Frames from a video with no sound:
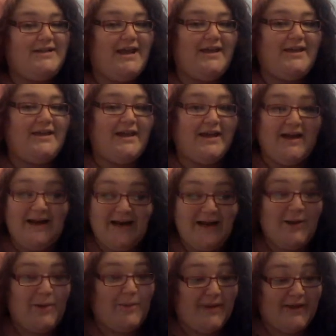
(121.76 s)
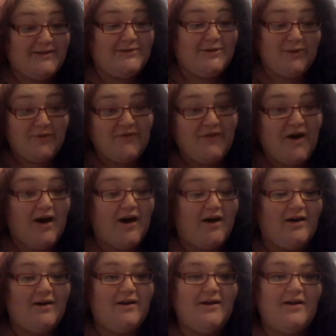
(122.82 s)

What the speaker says: taking it a little bit too far.